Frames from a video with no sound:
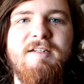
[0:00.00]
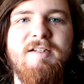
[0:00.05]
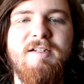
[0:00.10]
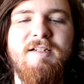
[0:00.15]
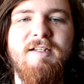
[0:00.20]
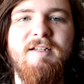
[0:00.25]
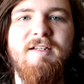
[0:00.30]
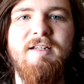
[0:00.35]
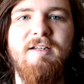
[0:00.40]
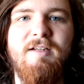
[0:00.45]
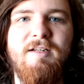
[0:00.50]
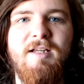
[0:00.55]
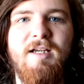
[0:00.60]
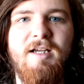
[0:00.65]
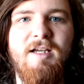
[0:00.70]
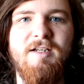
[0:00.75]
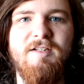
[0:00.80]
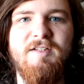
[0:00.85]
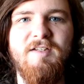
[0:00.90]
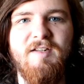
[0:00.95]

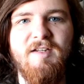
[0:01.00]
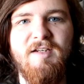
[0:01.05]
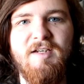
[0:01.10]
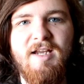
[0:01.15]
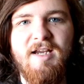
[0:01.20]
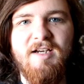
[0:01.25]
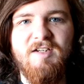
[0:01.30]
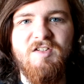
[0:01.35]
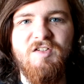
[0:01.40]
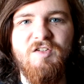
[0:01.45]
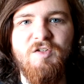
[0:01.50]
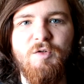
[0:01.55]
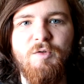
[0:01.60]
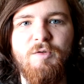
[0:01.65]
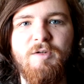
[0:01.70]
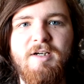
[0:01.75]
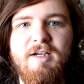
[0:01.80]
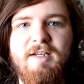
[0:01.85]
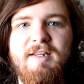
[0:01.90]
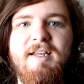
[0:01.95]
to the next
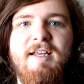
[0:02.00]
story,